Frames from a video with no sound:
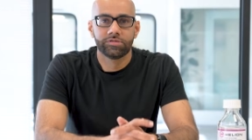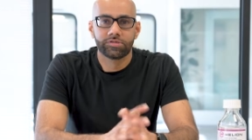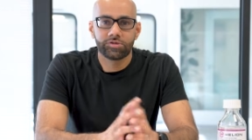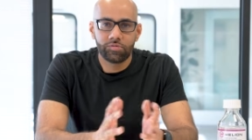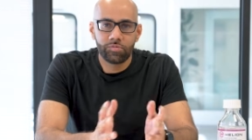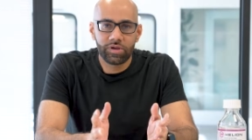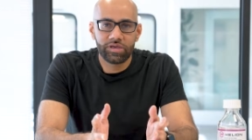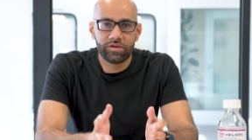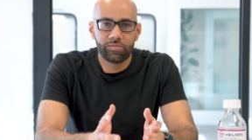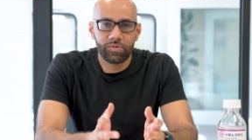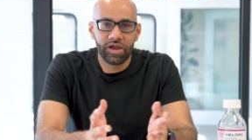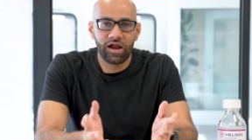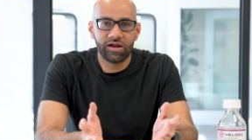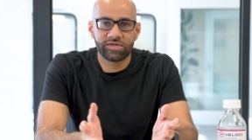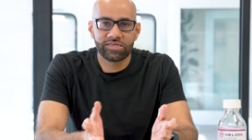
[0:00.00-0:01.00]
So we, we
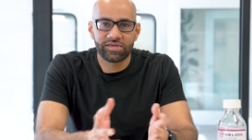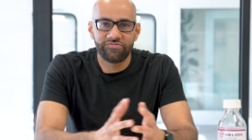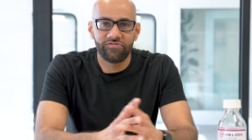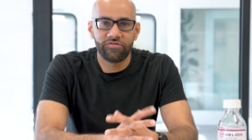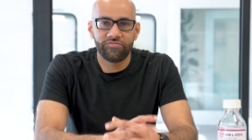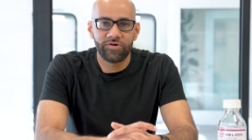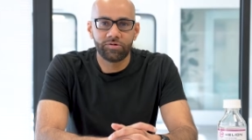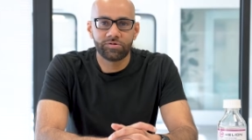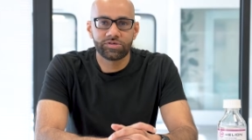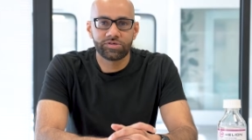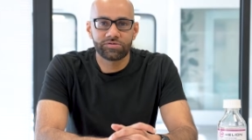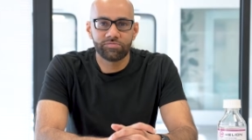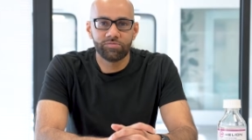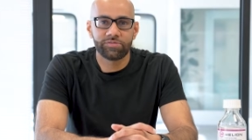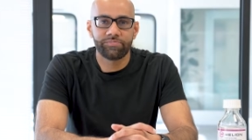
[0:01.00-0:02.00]
hire several
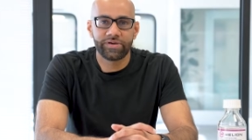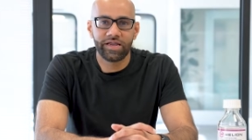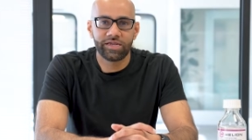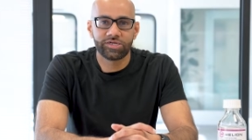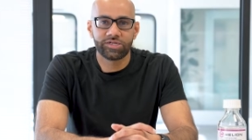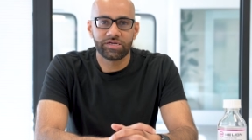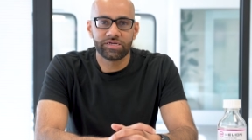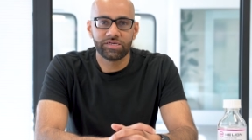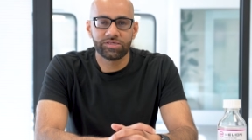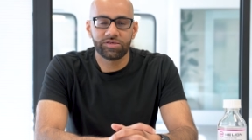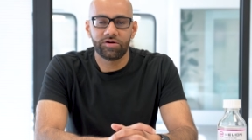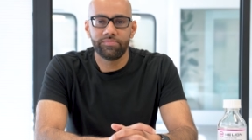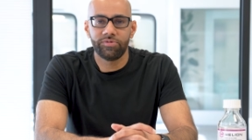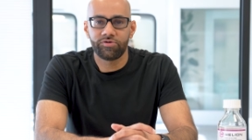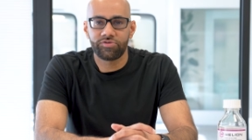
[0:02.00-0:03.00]
folks with PhDs
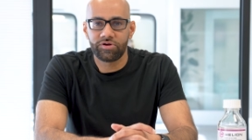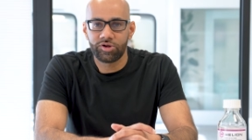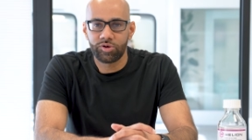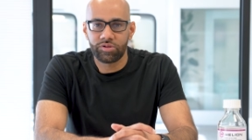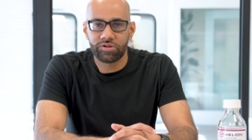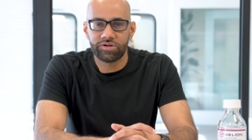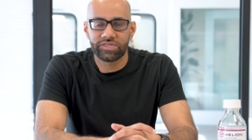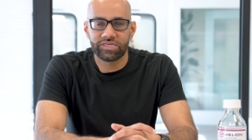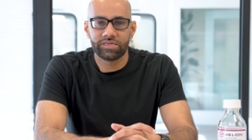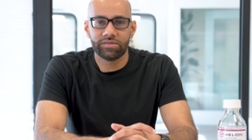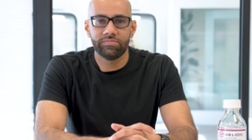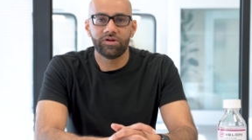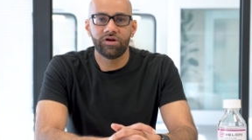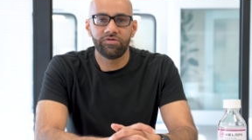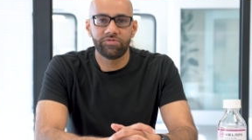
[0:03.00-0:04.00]
on both our nuclear
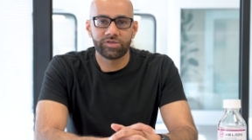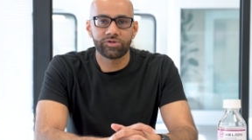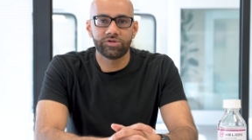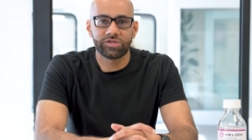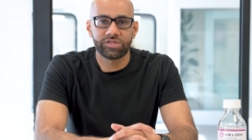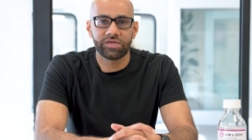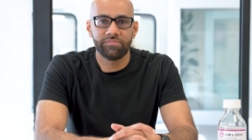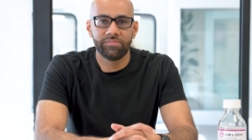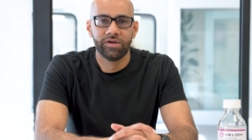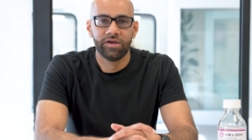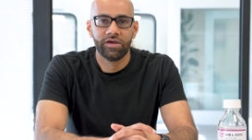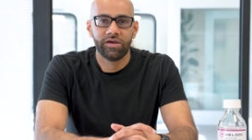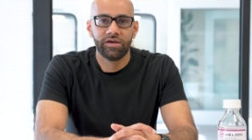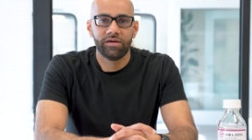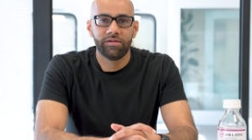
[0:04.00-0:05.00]
team and our research team,
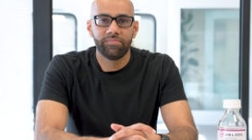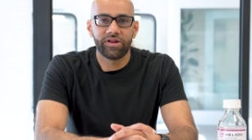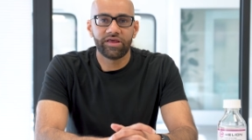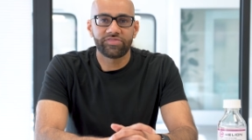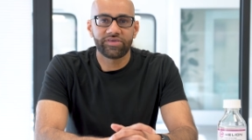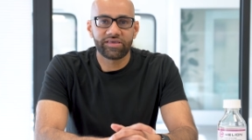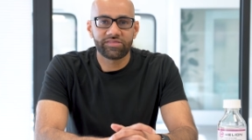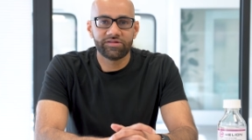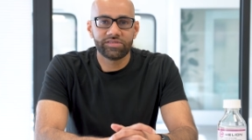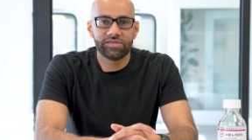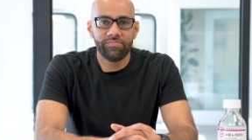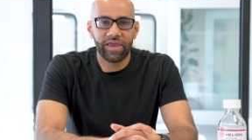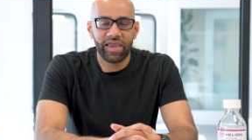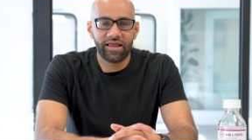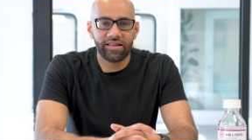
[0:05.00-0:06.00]
but I think the
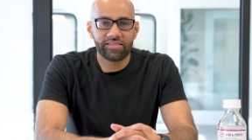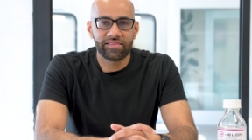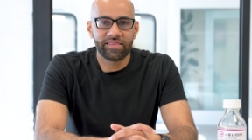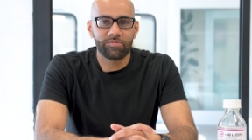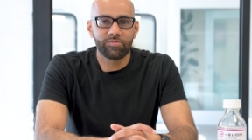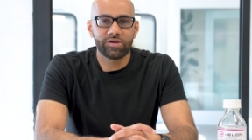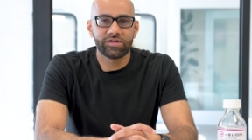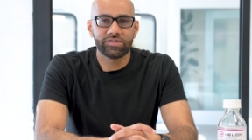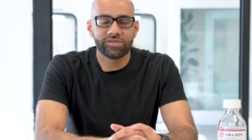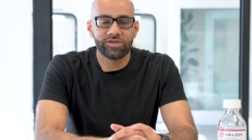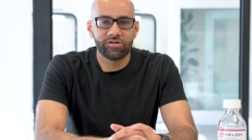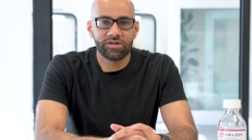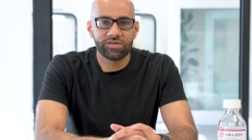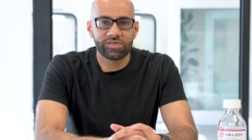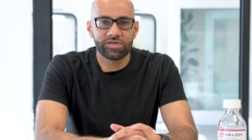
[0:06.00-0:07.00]
demand that we
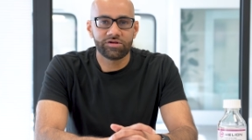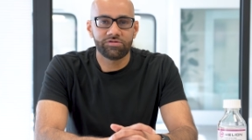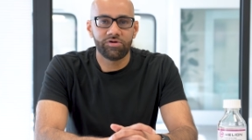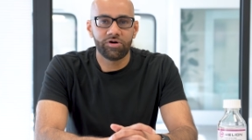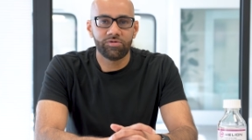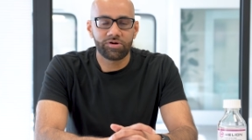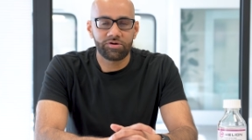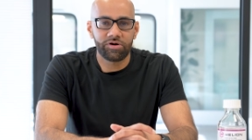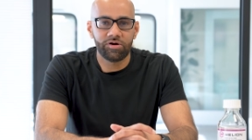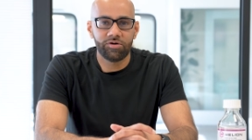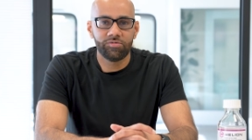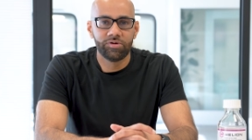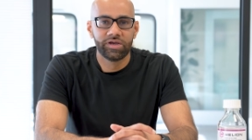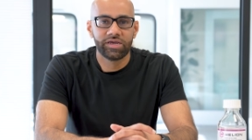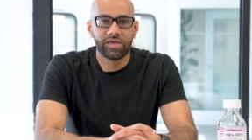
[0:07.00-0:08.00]
continue to see grow and
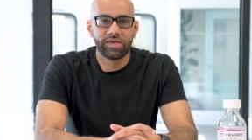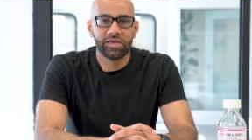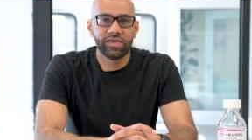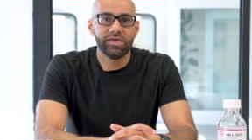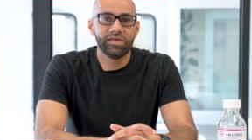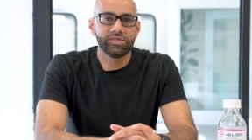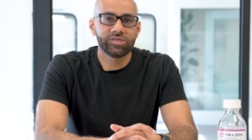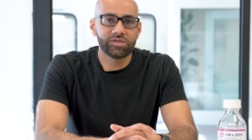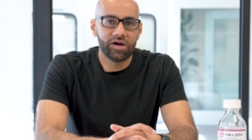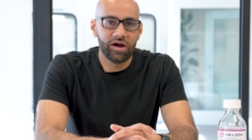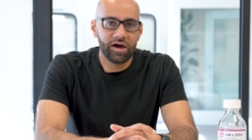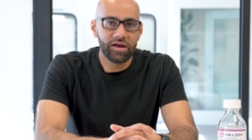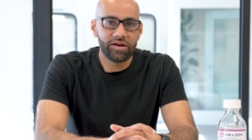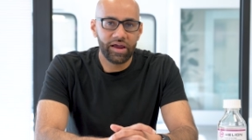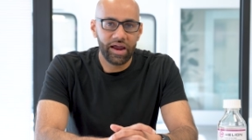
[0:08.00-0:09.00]
grow is
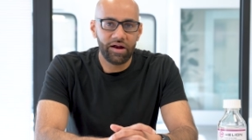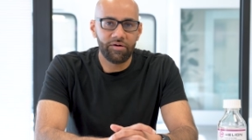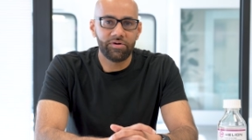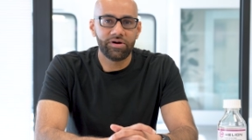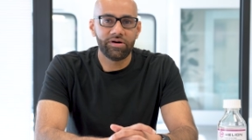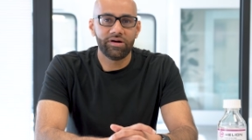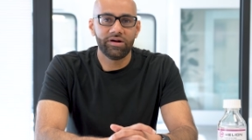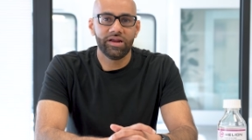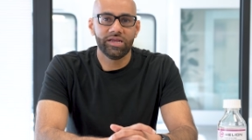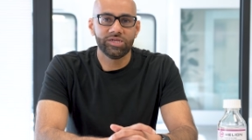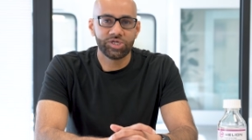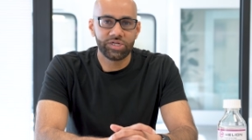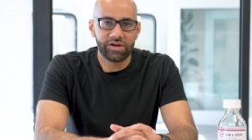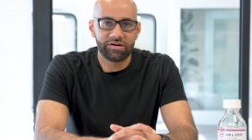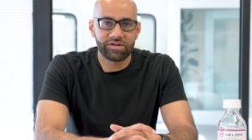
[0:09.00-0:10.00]
on our
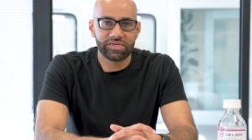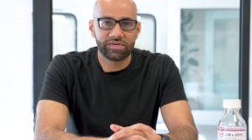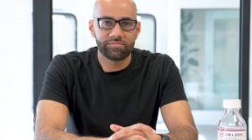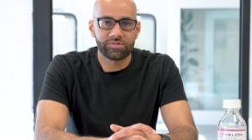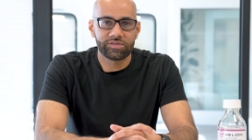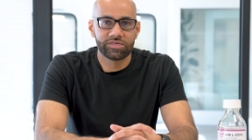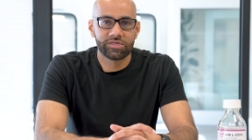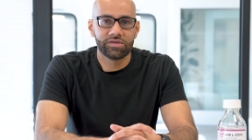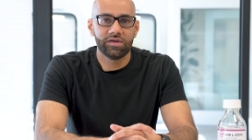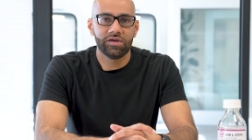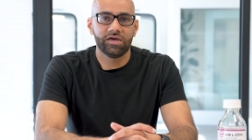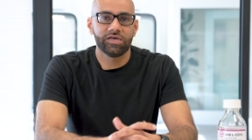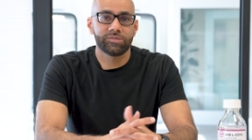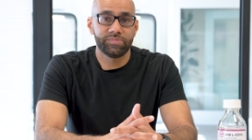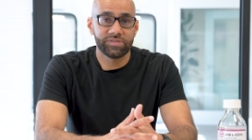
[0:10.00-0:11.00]
engineering teams,
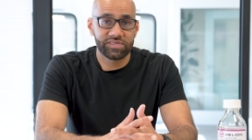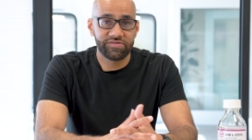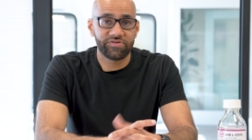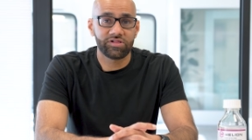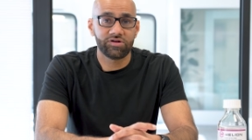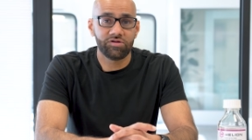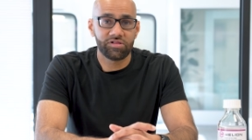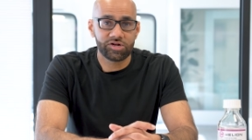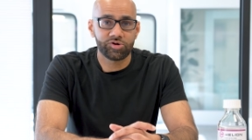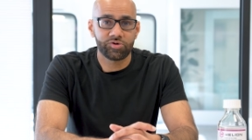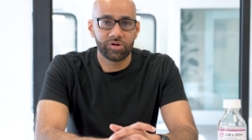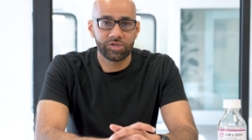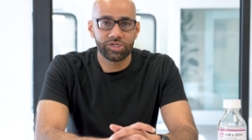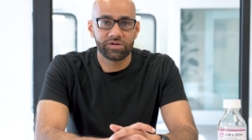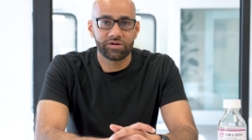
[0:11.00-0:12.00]
uh, specifically our
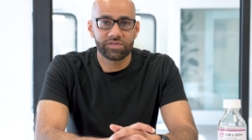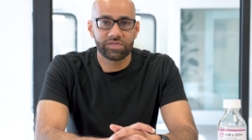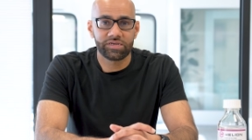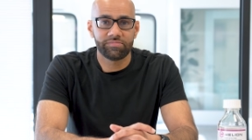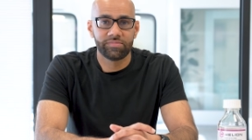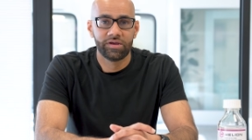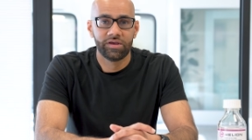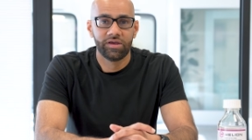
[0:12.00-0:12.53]
electrical engineering team.